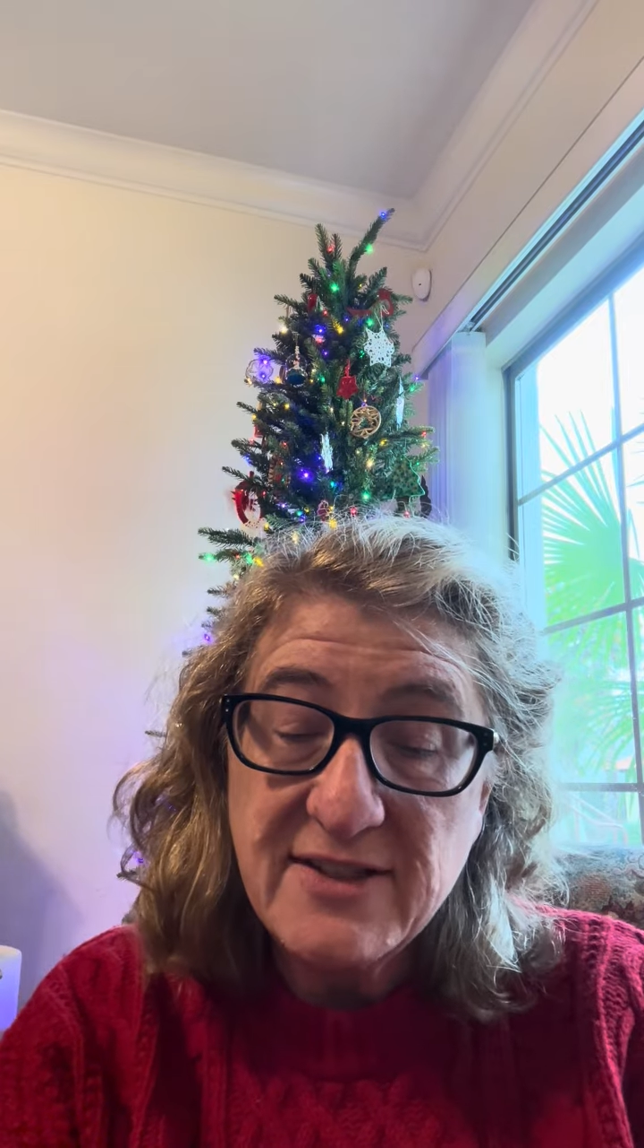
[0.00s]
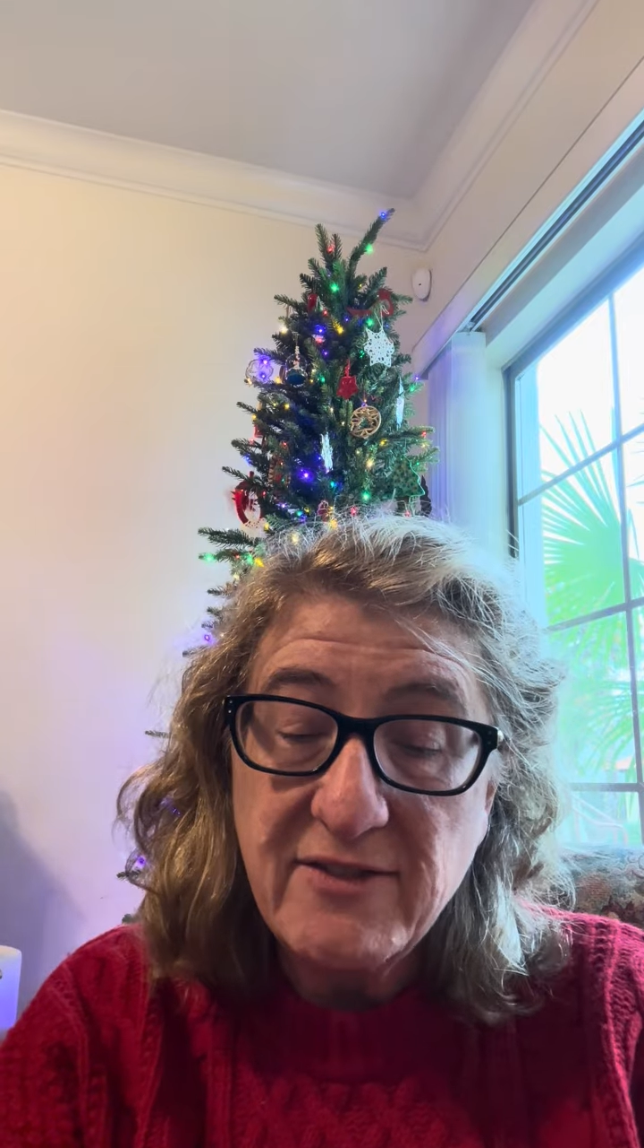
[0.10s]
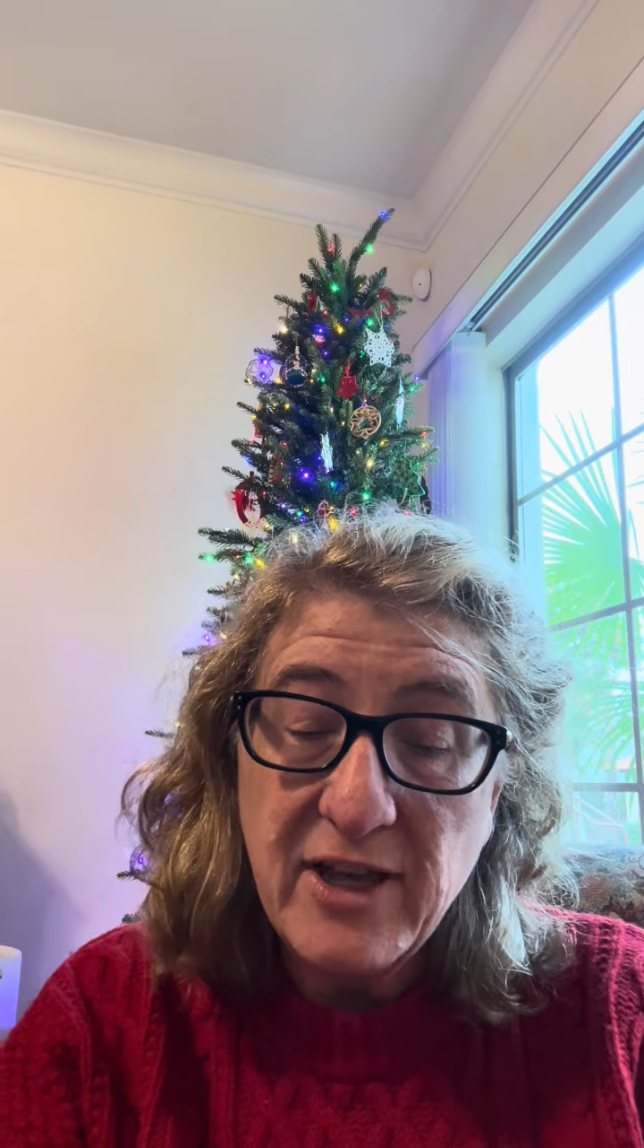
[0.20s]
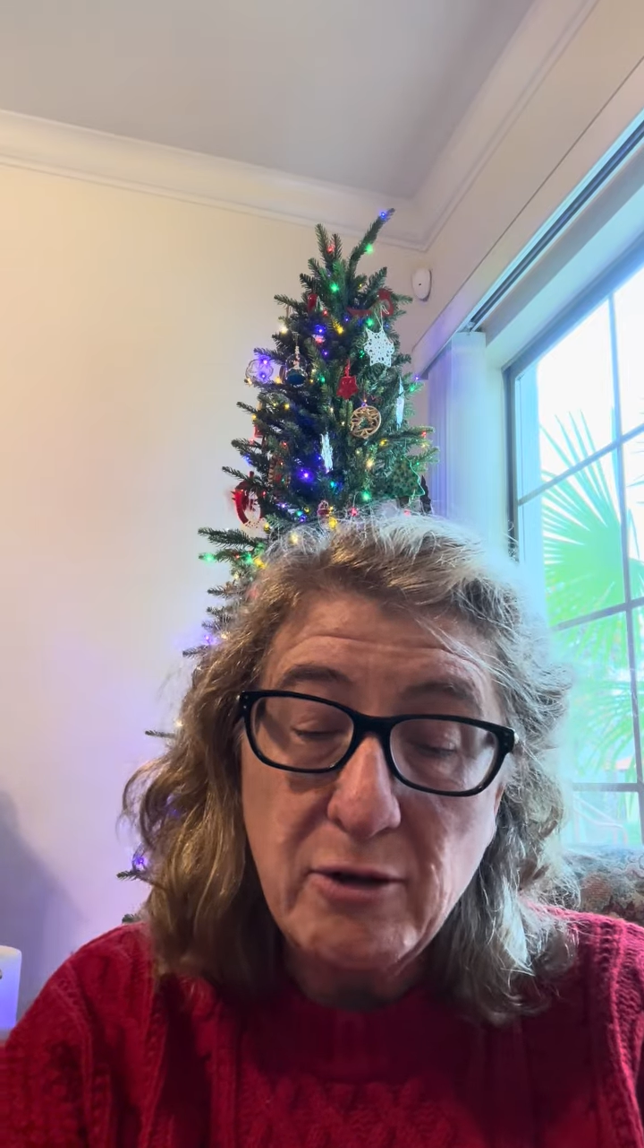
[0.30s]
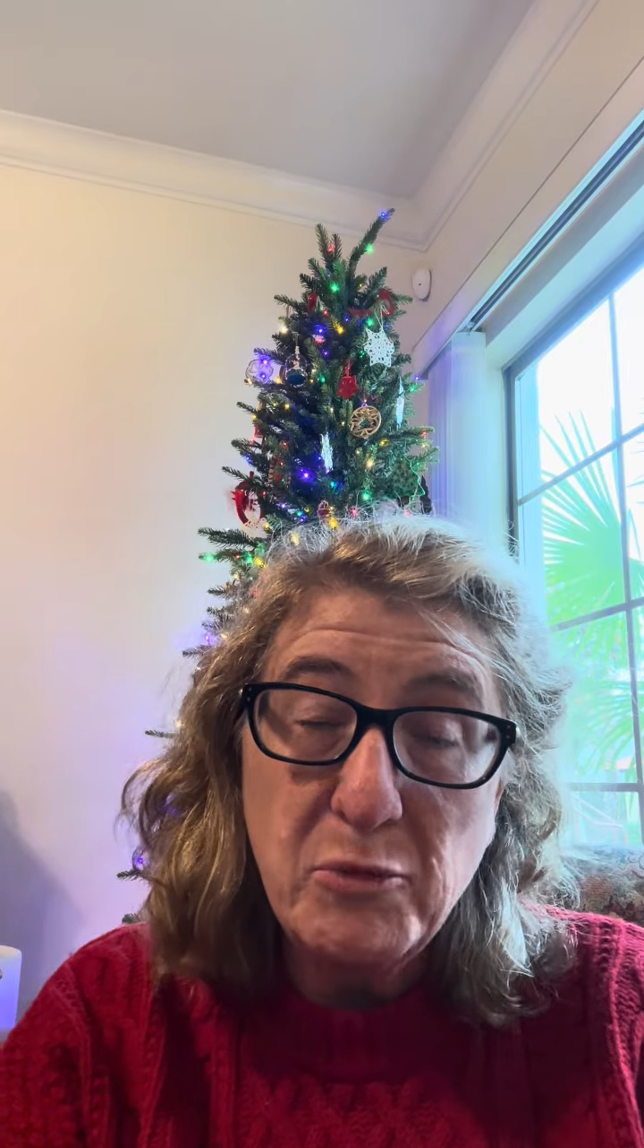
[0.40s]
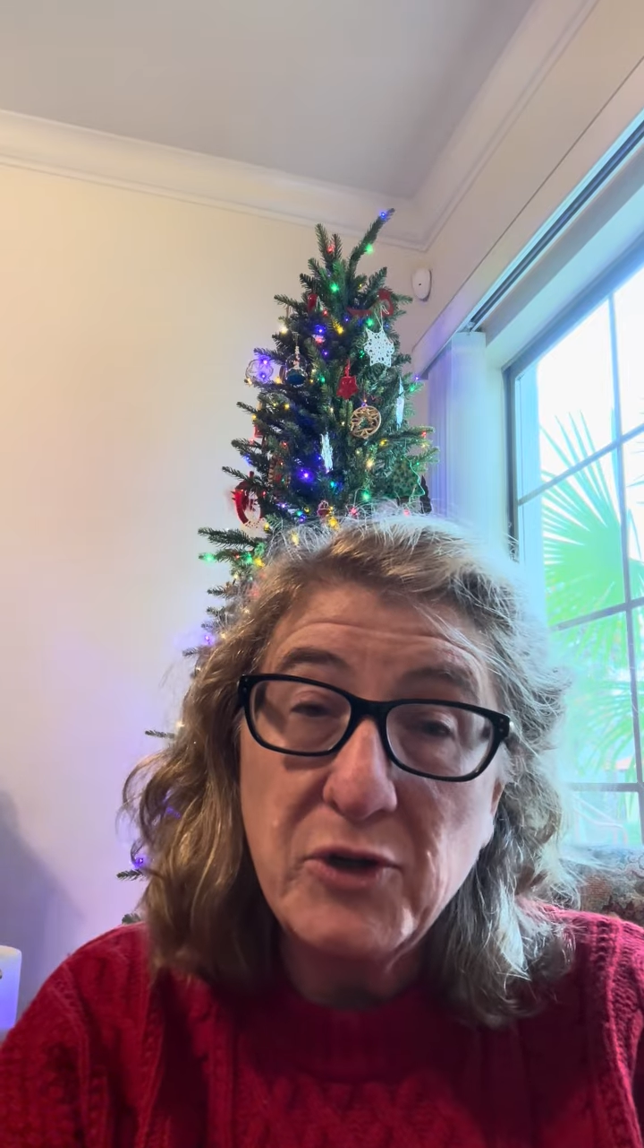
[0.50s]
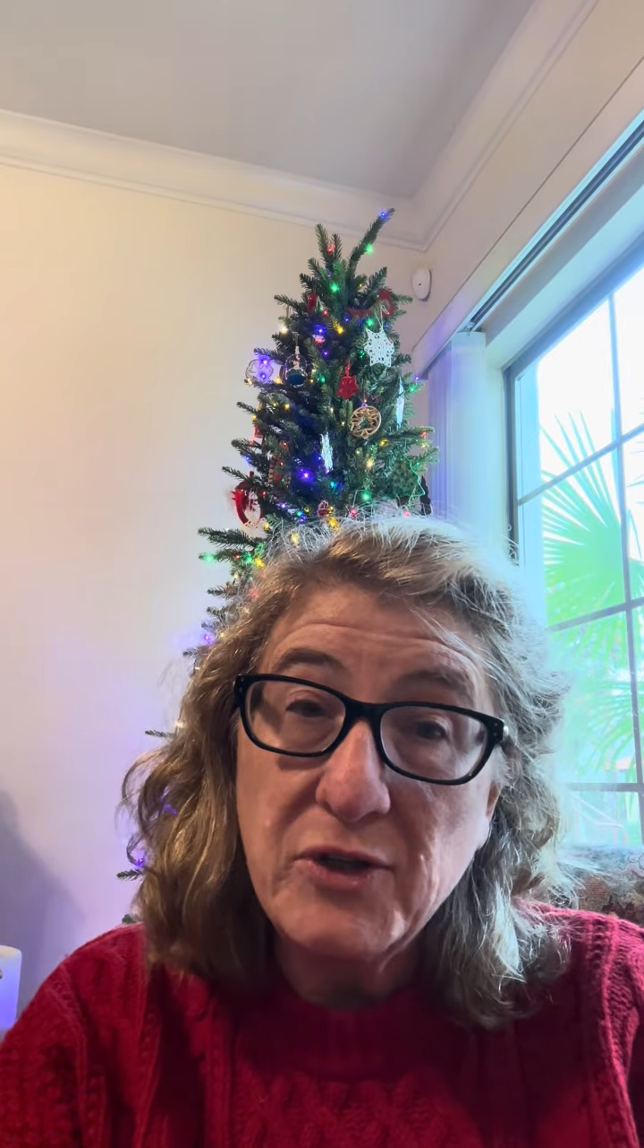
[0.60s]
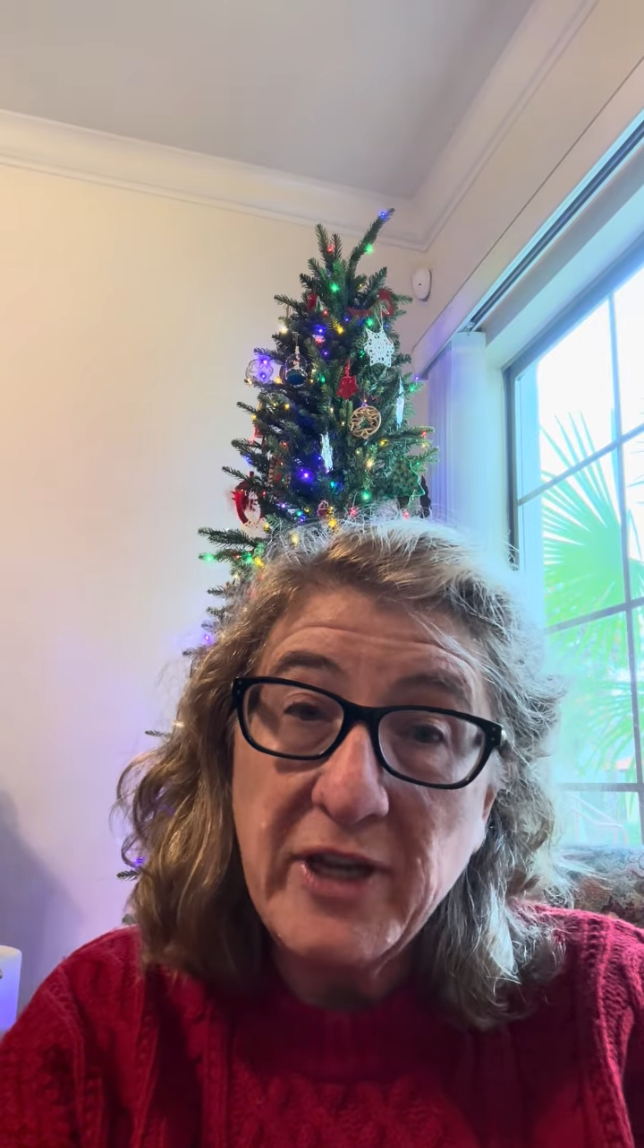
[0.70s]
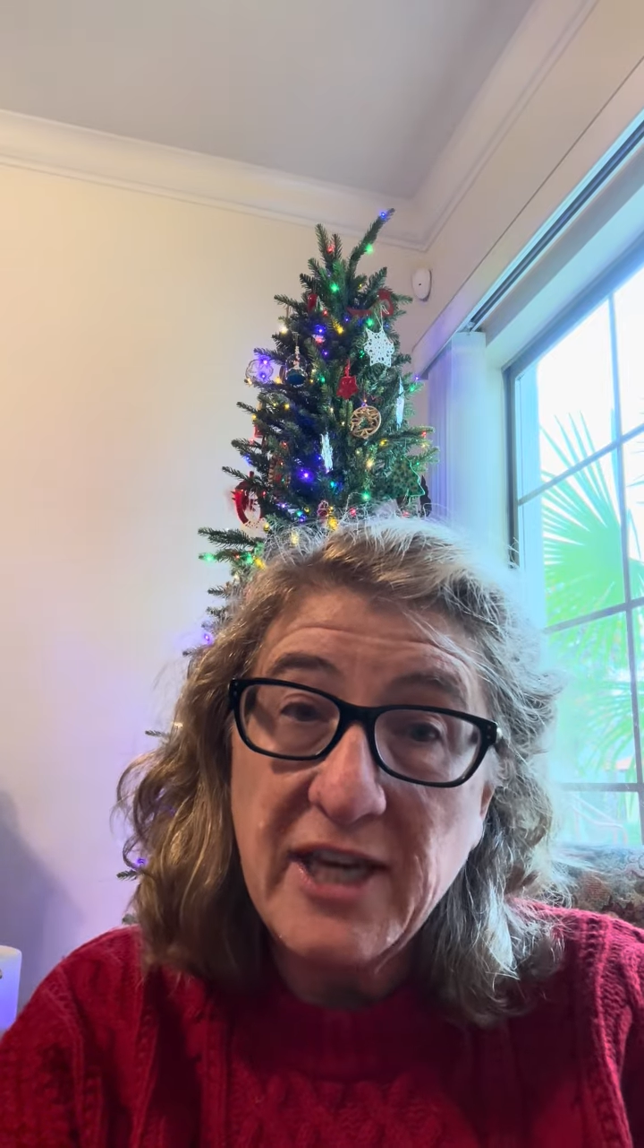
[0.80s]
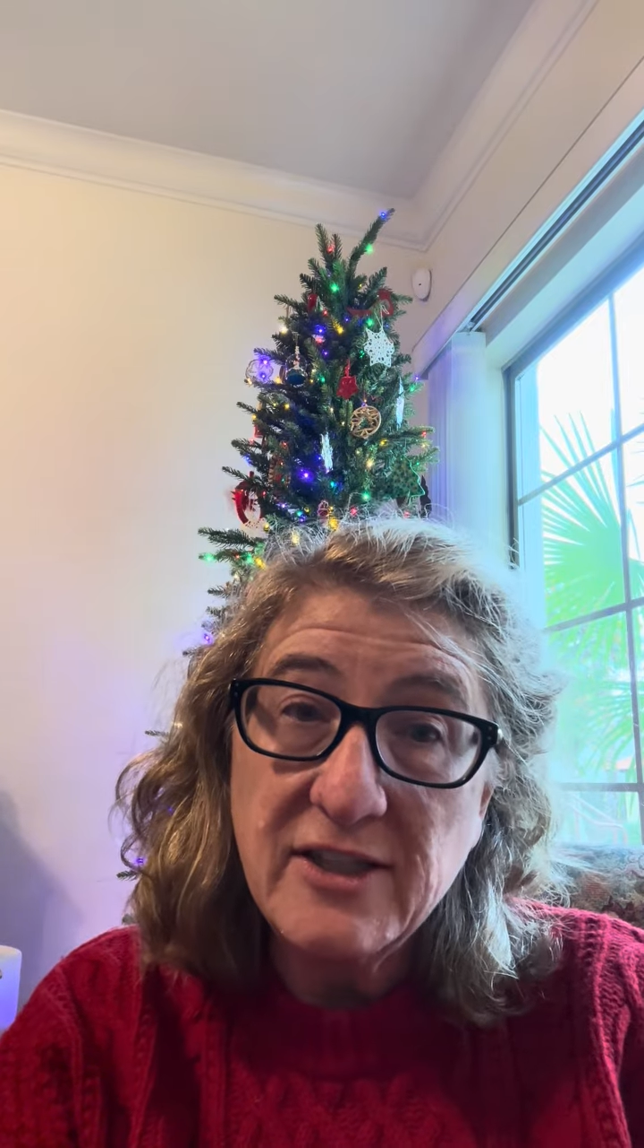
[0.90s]
available you
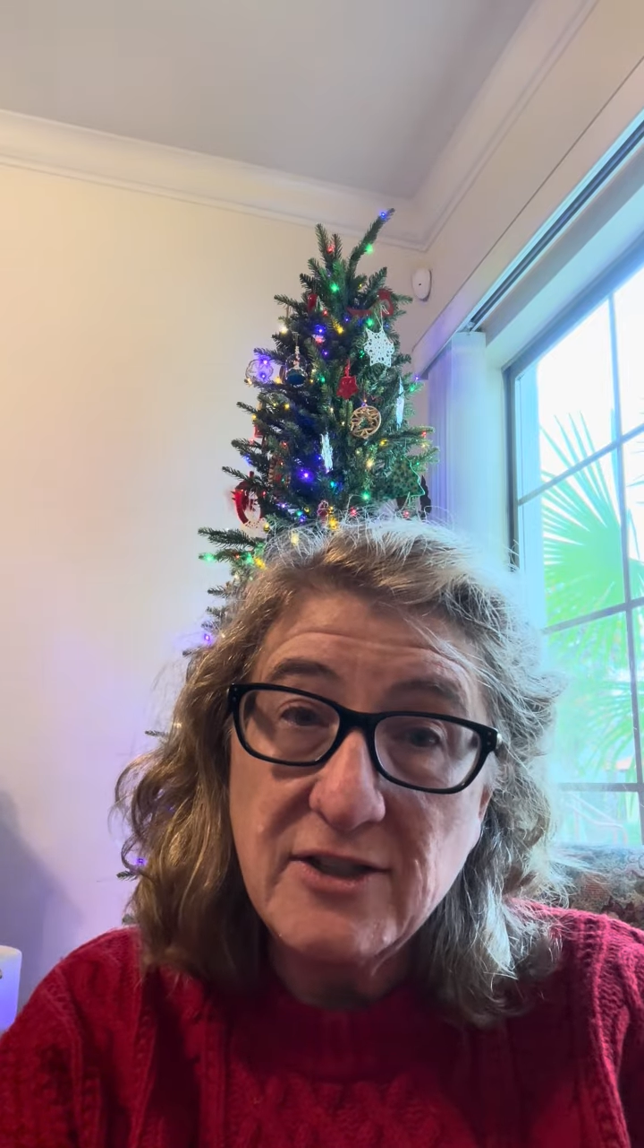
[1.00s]
can